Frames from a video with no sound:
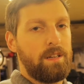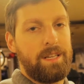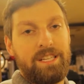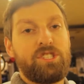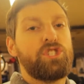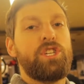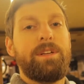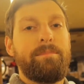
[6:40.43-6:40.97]

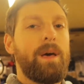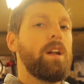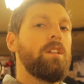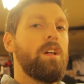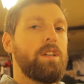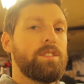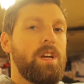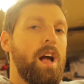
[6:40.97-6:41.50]
sheet
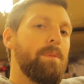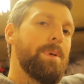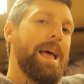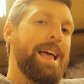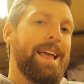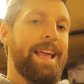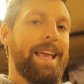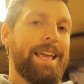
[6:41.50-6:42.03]
metal on top
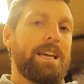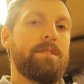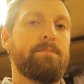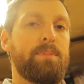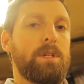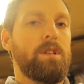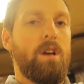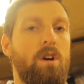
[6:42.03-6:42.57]
and
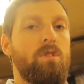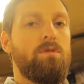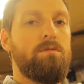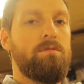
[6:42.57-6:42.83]
below,